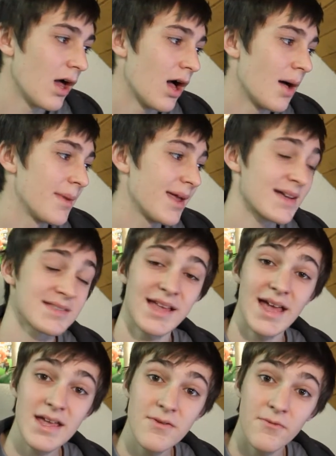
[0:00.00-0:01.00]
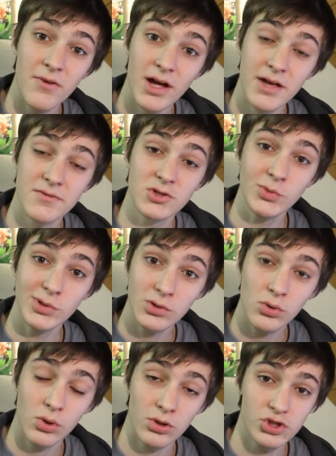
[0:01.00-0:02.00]
Um, it has an A5 dual
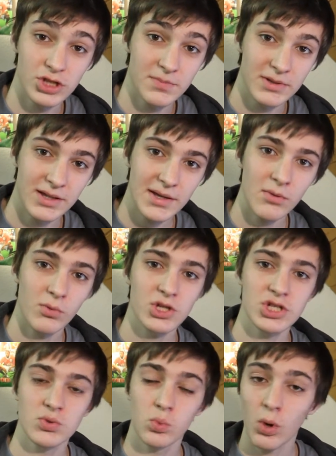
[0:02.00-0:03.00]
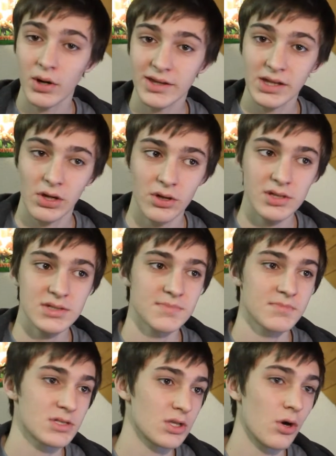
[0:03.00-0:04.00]
core chip in it which is 1 gigahertz
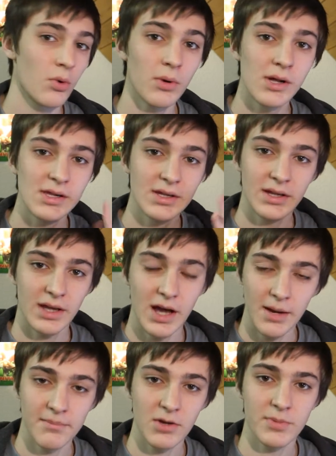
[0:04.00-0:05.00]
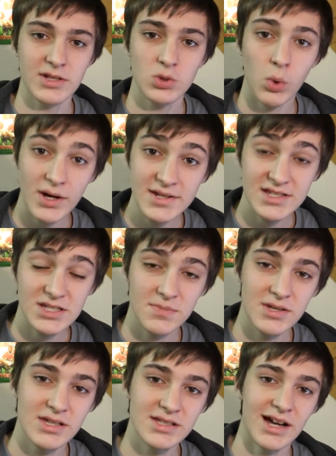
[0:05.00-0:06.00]
so um, it'll be twice the
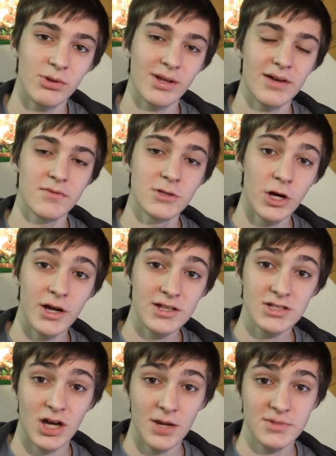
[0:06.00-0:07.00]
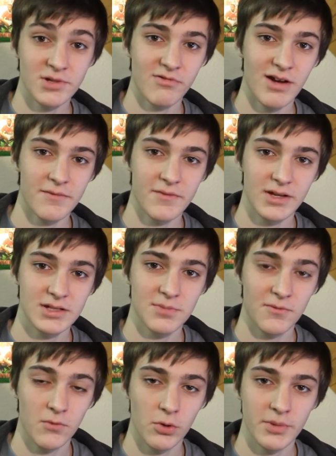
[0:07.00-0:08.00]
speed and it'll have 9 times the graphics
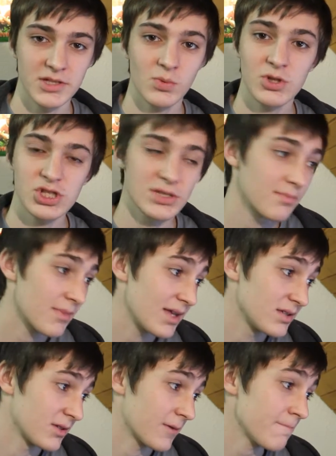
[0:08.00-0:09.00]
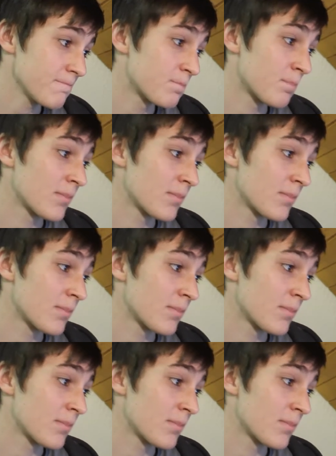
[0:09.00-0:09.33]
performance which is amazing.